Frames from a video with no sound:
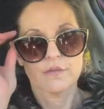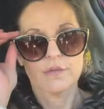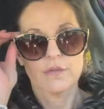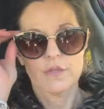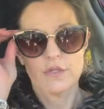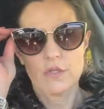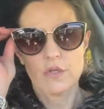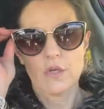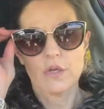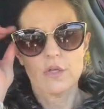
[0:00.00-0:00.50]

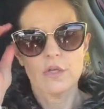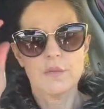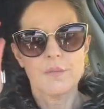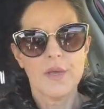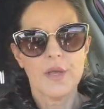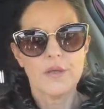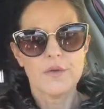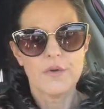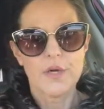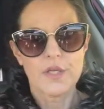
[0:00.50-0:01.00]
It's all
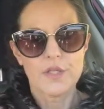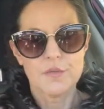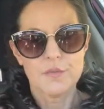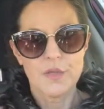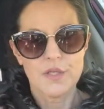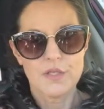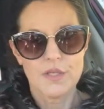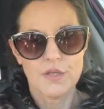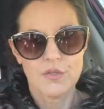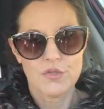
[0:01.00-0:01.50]
about your
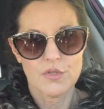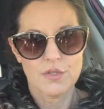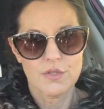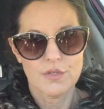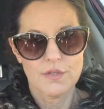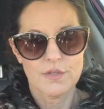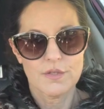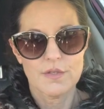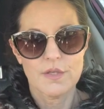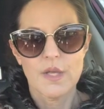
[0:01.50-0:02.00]

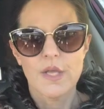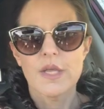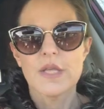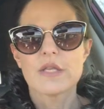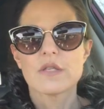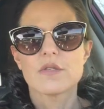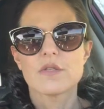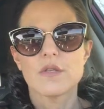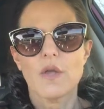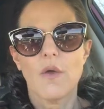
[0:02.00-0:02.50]
expectations.
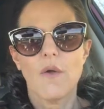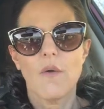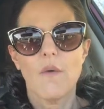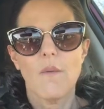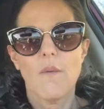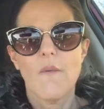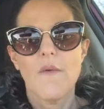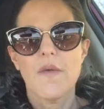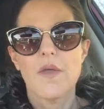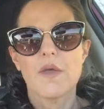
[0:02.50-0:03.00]

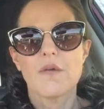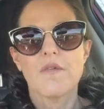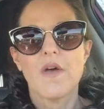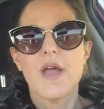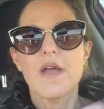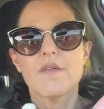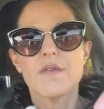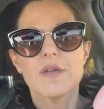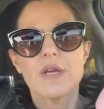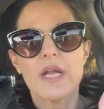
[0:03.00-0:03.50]
So if I
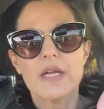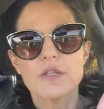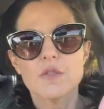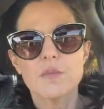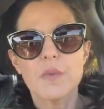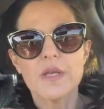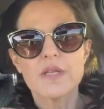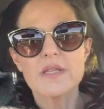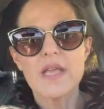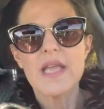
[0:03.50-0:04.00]
have an
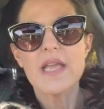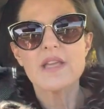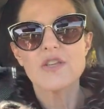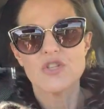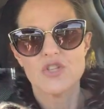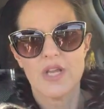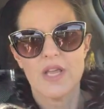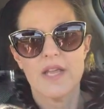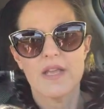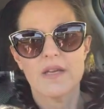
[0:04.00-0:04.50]

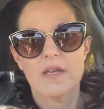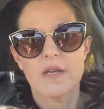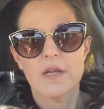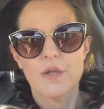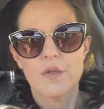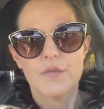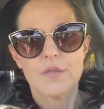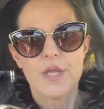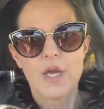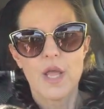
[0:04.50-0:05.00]
expectation
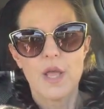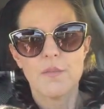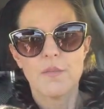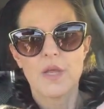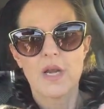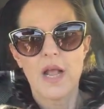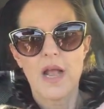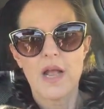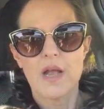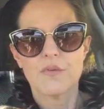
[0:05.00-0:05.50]
that I'm
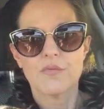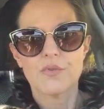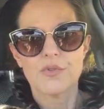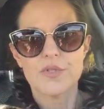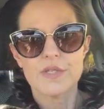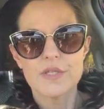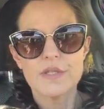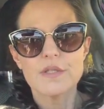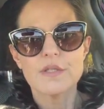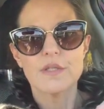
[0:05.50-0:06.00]
going to have
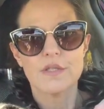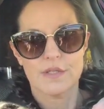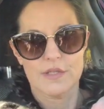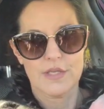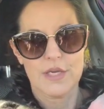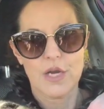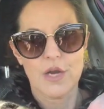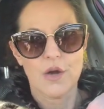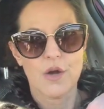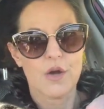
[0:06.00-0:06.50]
resistance
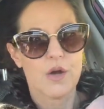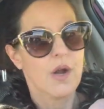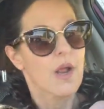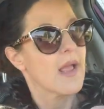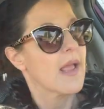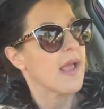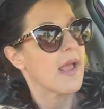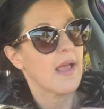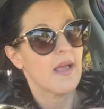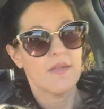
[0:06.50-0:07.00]
here,
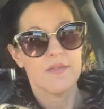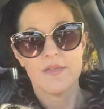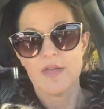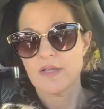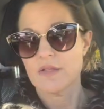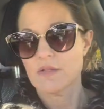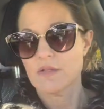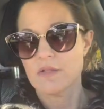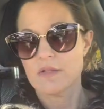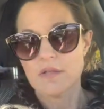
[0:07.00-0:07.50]
and
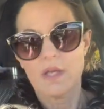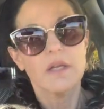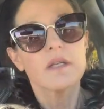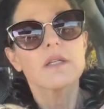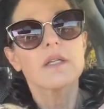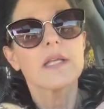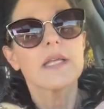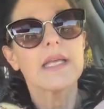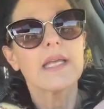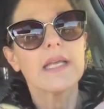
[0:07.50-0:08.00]
then
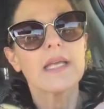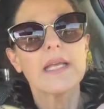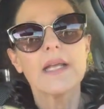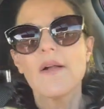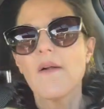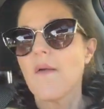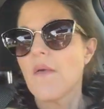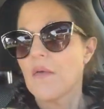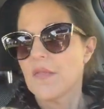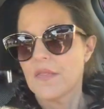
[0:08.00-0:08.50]
suddenly
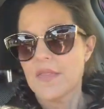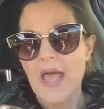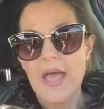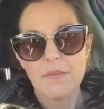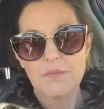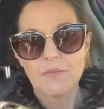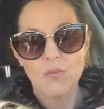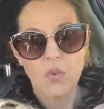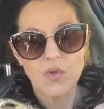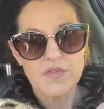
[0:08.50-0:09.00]

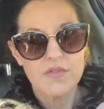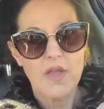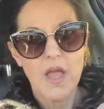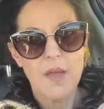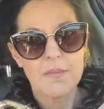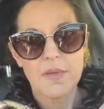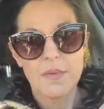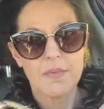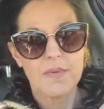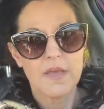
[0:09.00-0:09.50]
that
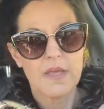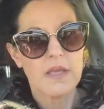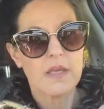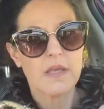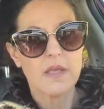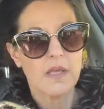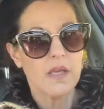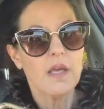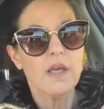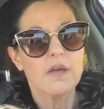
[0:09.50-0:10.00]
wasabi pea
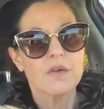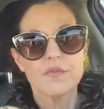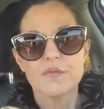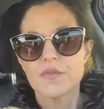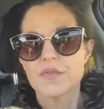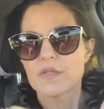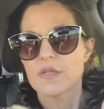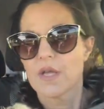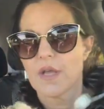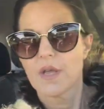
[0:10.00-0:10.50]

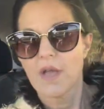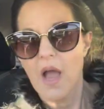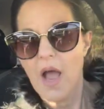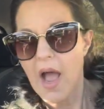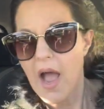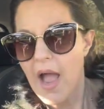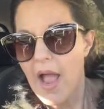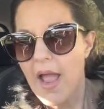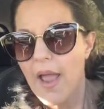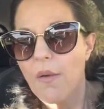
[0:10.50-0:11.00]
gives,
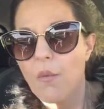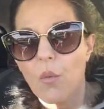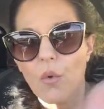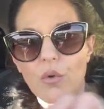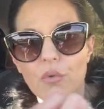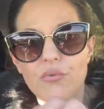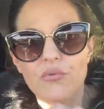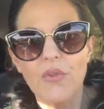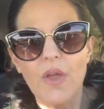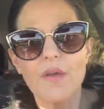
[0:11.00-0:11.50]
I
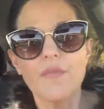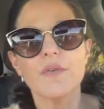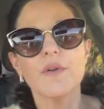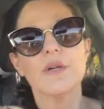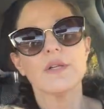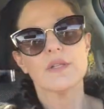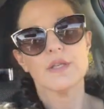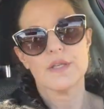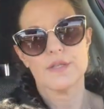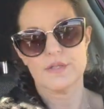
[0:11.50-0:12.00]
will
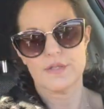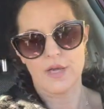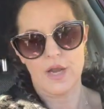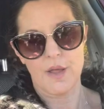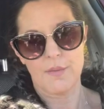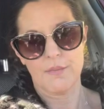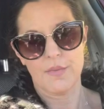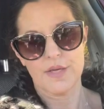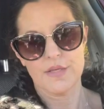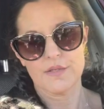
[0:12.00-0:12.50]
definitely
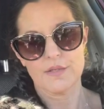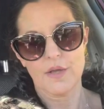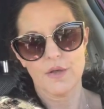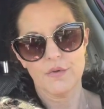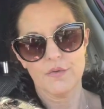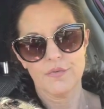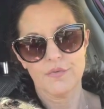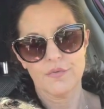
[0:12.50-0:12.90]
stab myself.